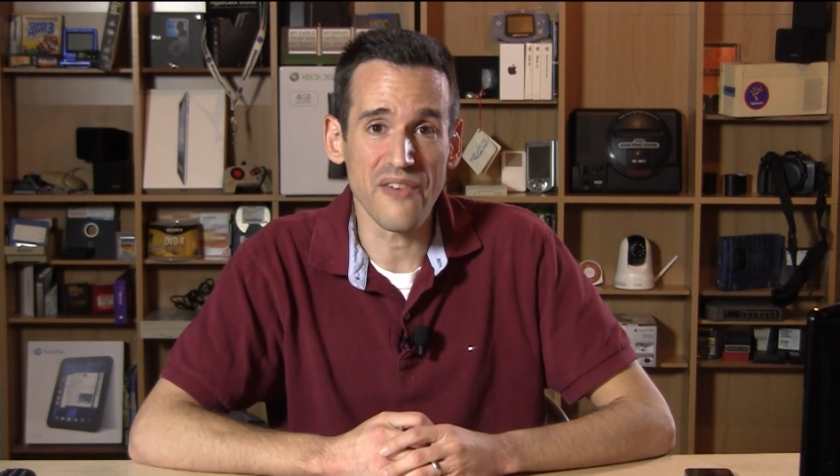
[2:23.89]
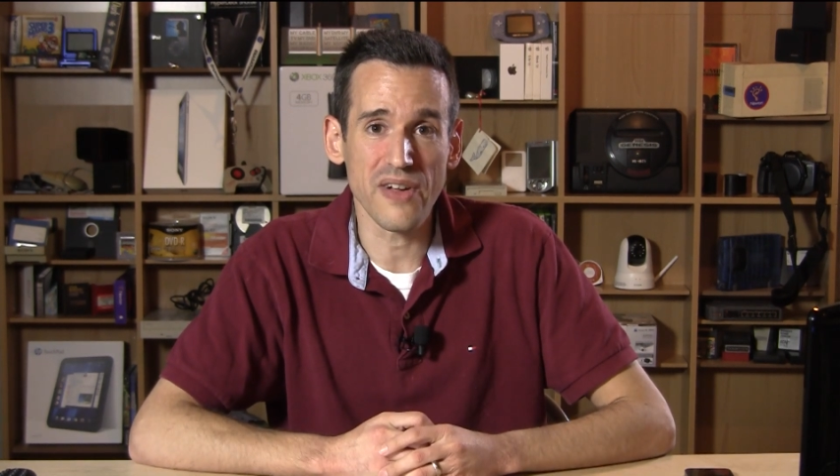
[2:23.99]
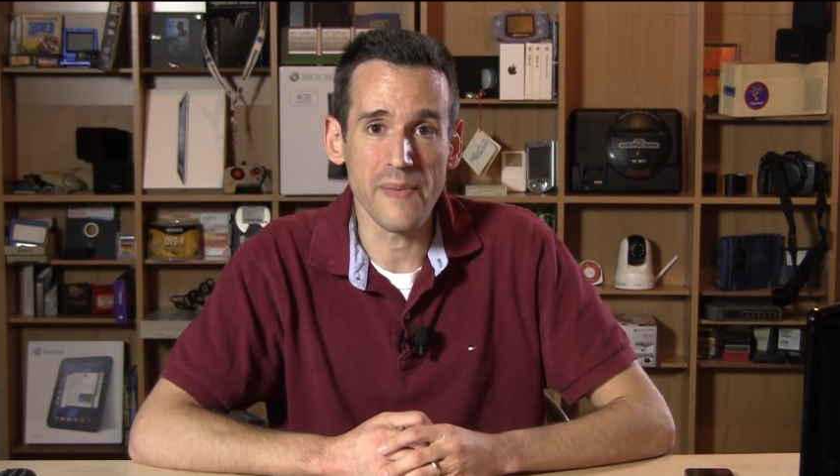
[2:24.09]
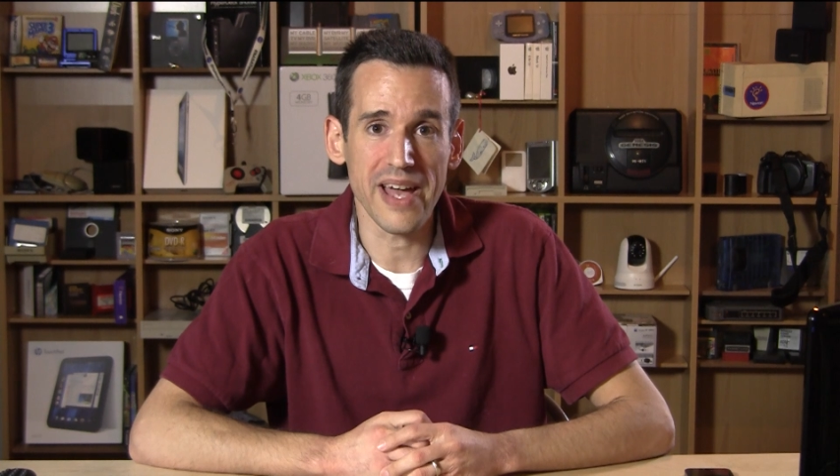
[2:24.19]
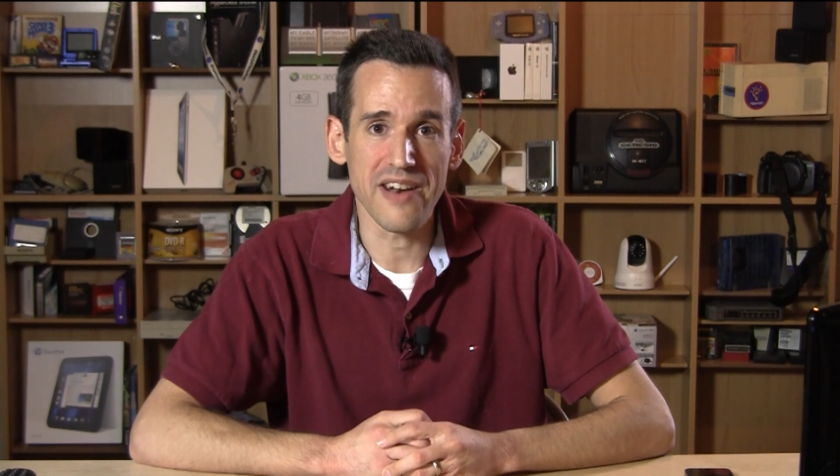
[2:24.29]

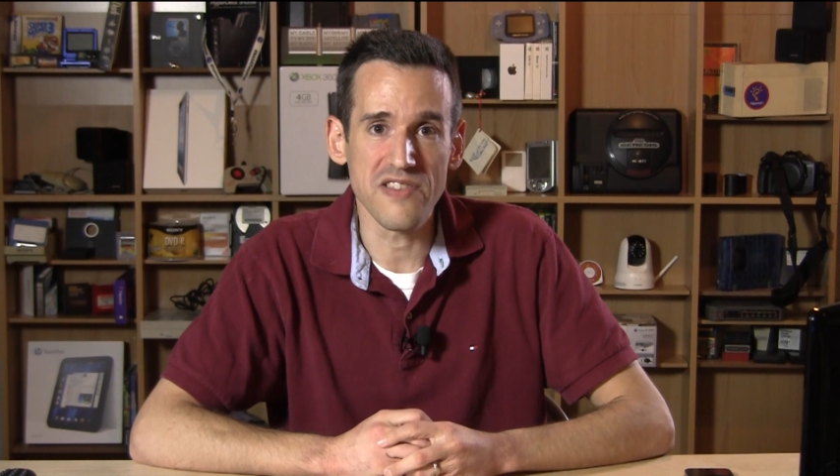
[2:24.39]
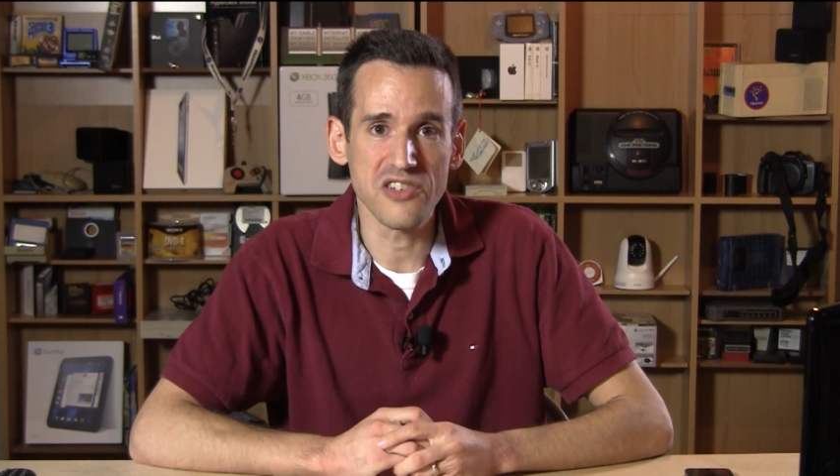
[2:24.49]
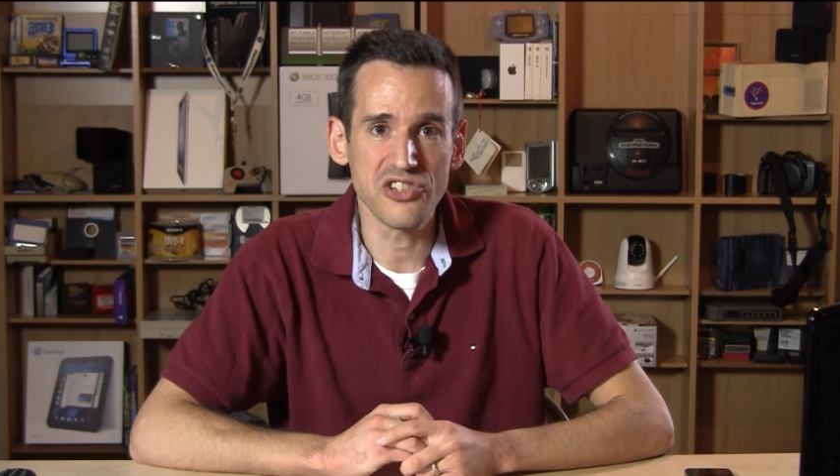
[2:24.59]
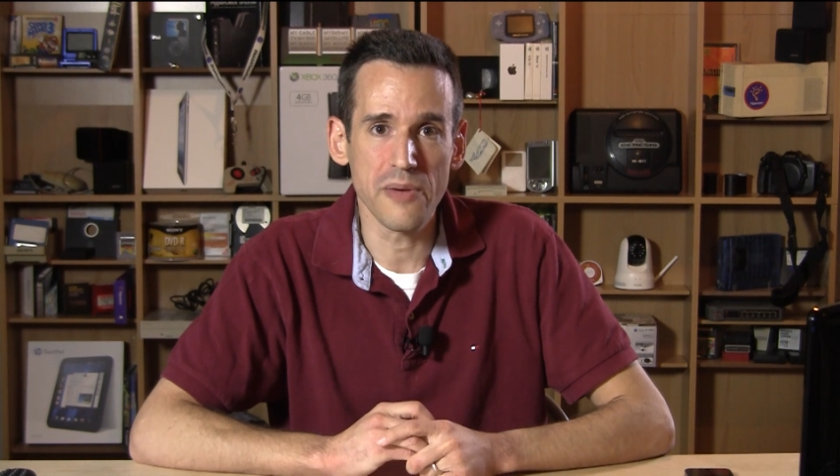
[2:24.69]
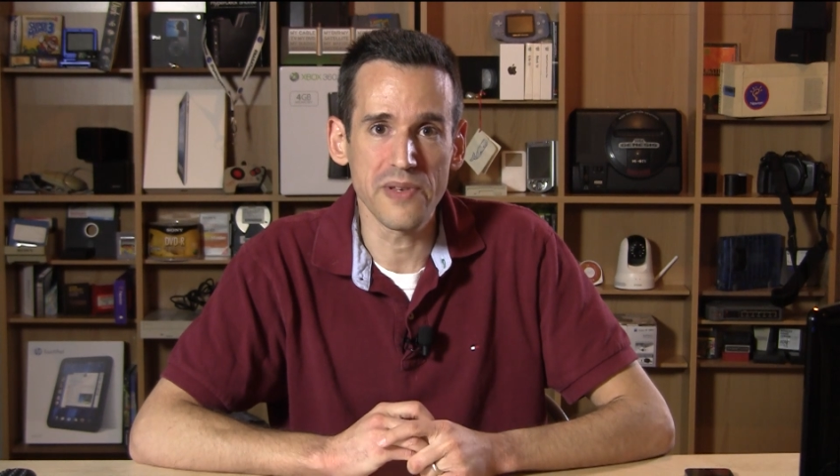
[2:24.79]
coming out of this
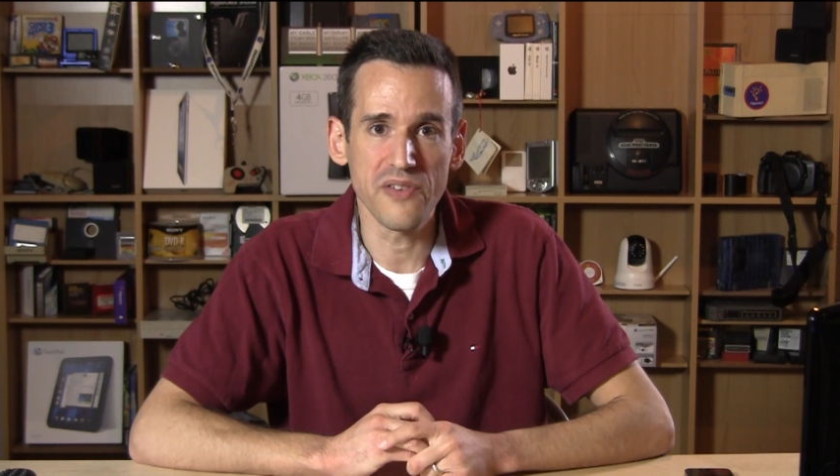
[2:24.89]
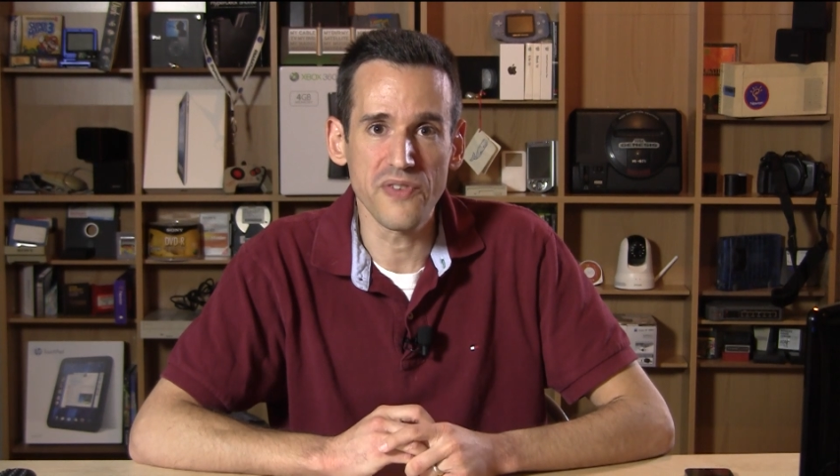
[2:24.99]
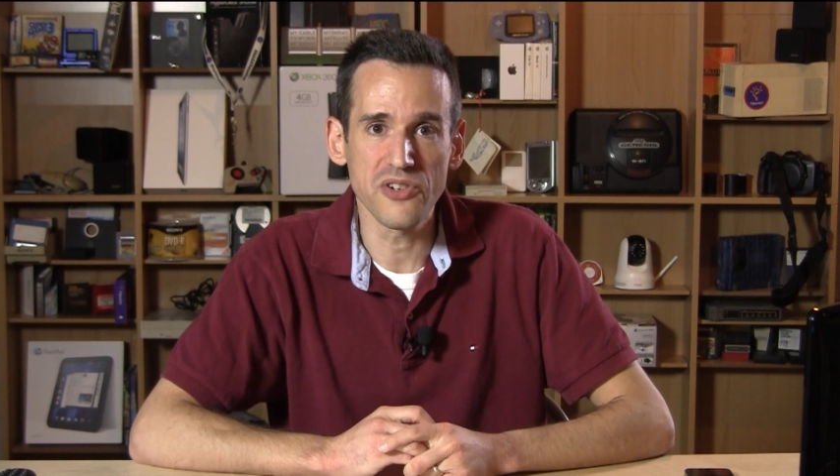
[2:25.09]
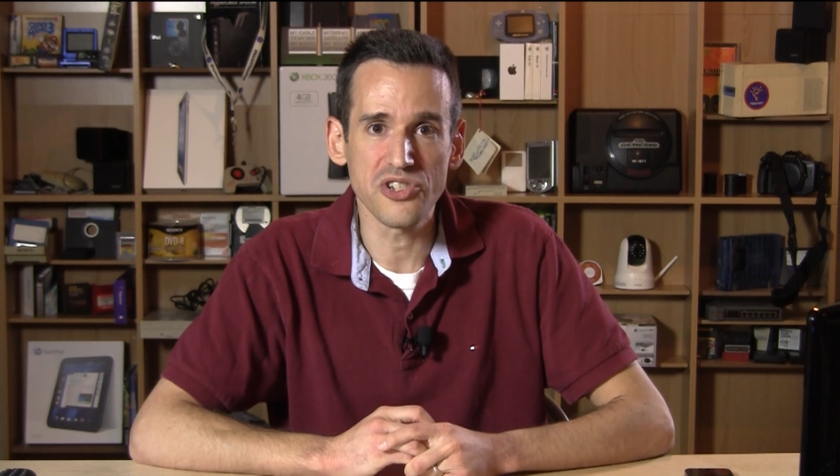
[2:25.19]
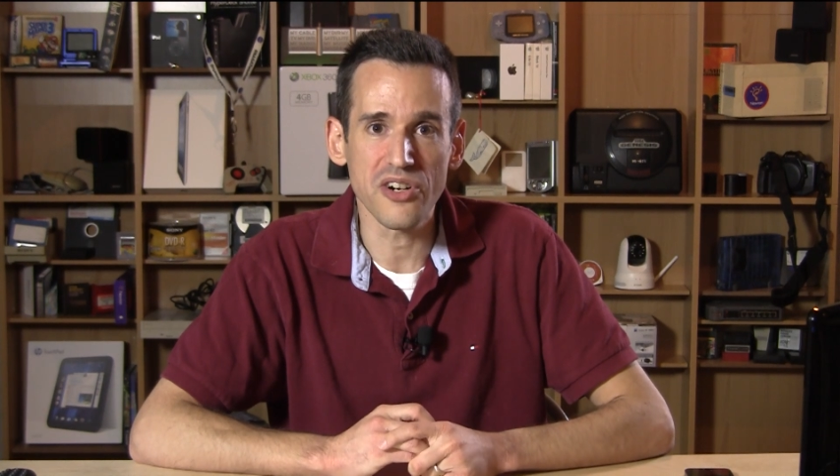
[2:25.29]
chip in the
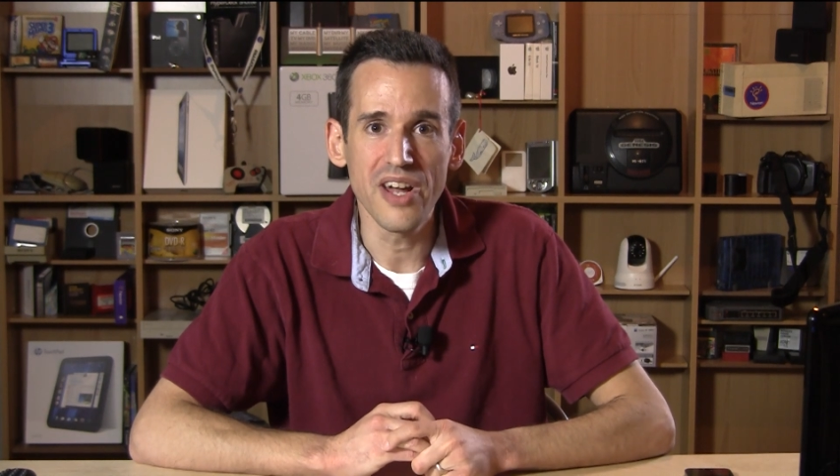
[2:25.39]
future,